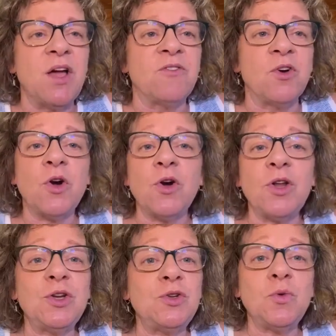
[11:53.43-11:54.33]
for her
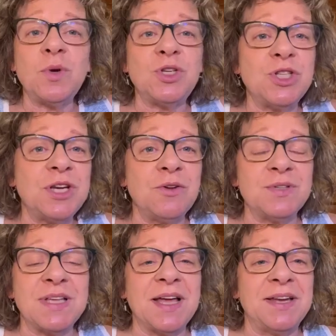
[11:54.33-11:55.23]
to do what she
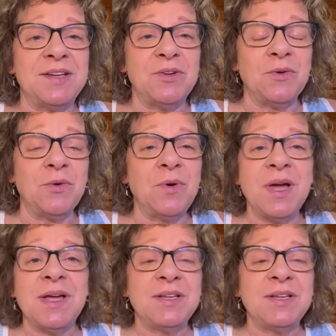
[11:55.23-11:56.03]
knows how to do,